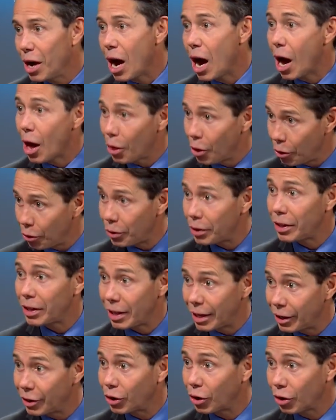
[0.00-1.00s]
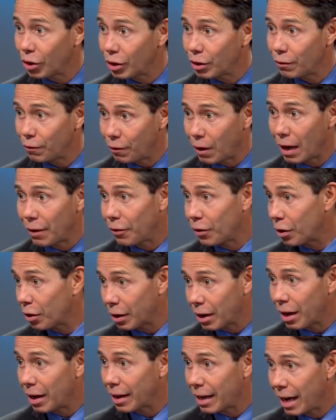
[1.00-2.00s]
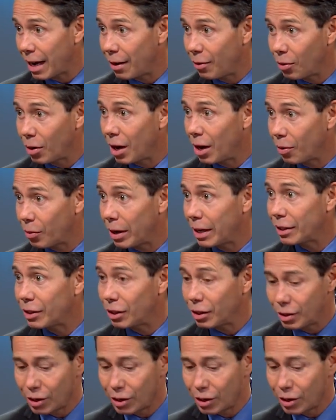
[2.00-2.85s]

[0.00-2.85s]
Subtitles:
other than the endurance 500K races.